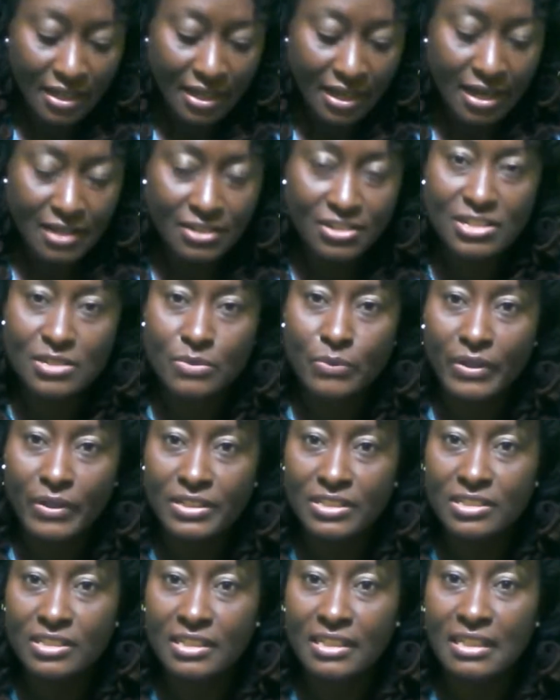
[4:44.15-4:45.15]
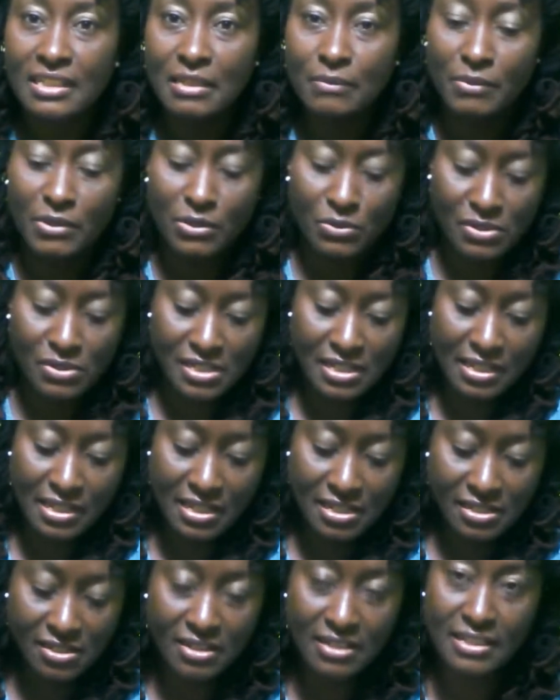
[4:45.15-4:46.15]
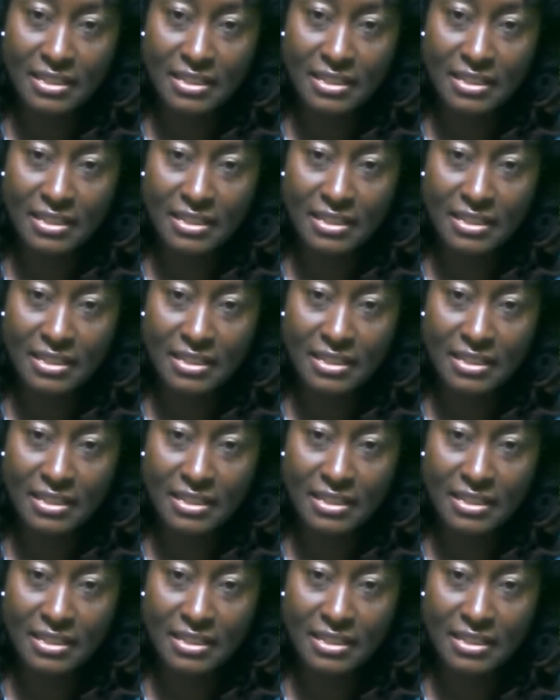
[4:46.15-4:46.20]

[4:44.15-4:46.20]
I just want to keep using this